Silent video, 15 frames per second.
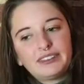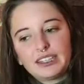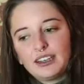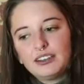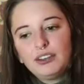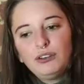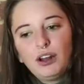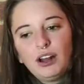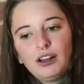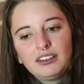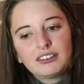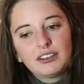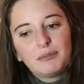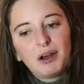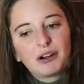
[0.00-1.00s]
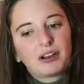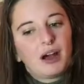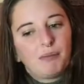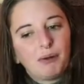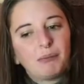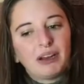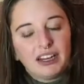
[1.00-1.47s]
I'd say about a
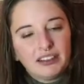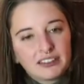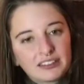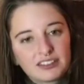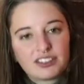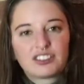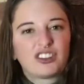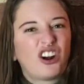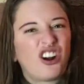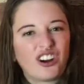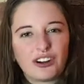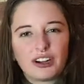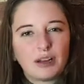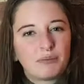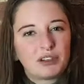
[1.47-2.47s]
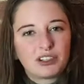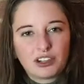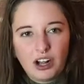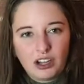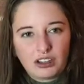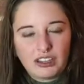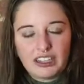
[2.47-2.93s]
couple minutes just to harden up the
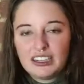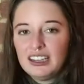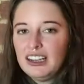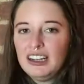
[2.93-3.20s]
chocolate.